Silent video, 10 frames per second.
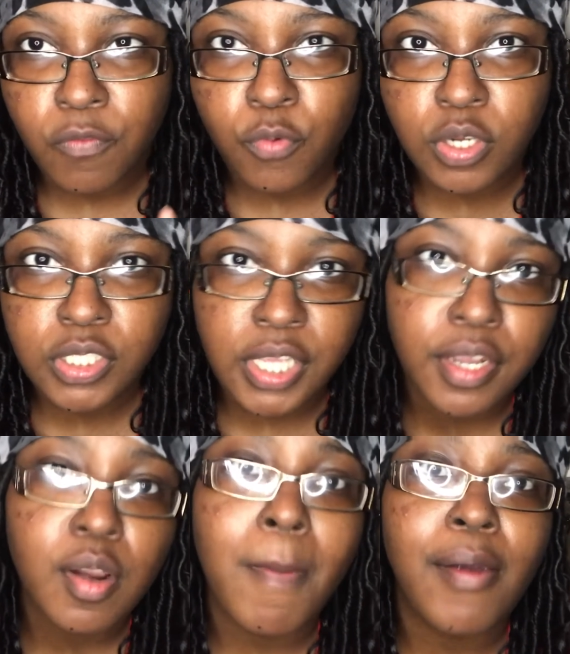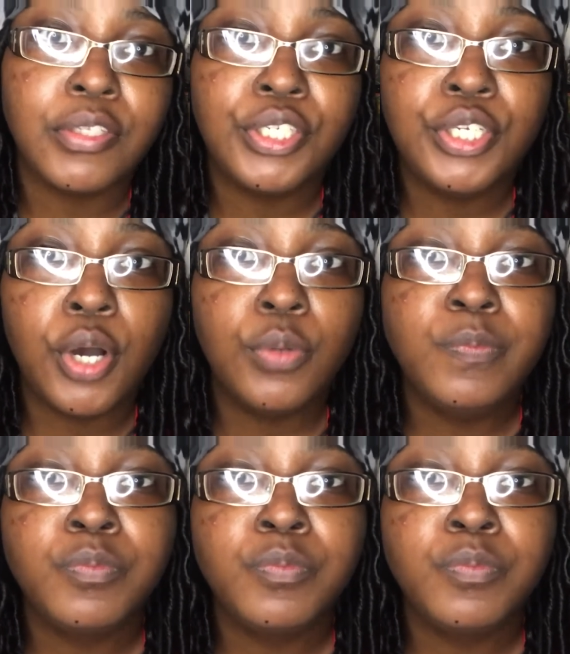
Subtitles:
for a second about keto.